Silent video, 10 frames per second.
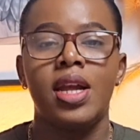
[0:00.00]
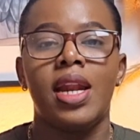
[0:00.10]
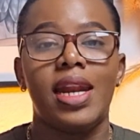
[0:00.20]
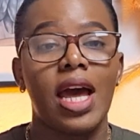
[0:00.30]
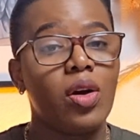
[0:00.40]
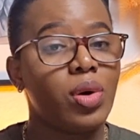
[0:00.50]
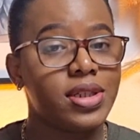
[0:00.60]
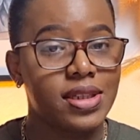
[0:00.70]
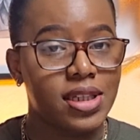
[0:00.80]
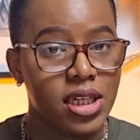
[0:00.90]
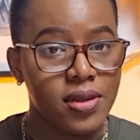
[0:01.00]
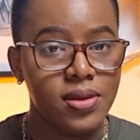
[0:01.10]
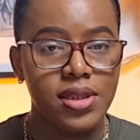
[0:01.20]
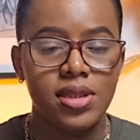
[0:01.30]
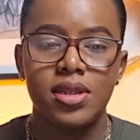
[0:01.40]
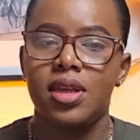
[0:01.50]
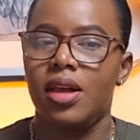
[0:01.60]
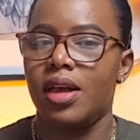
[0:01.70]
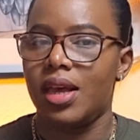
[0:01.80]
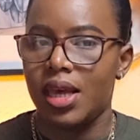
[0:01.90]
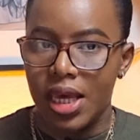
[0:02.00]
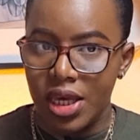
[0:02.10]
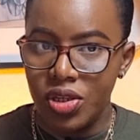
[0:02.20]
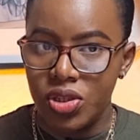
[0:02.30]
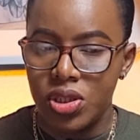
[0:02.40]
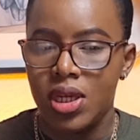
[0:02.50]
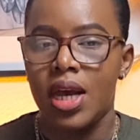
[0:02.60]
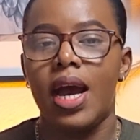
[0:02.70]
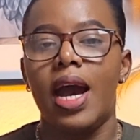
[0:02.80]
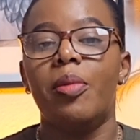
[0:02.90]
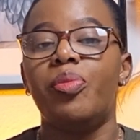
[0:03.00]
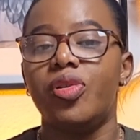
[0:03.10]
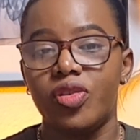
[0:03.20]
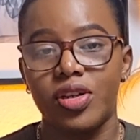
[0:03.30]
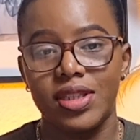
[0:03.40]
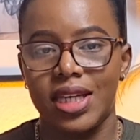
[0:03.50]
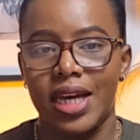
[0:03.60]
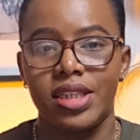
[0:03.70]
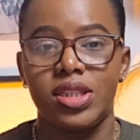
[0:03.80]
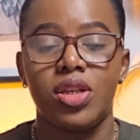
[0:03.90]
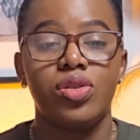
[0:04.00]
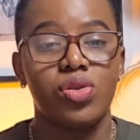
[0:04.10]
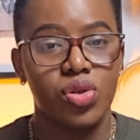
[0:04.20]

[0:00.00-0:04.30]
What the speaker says: language skills, age, and previous ties to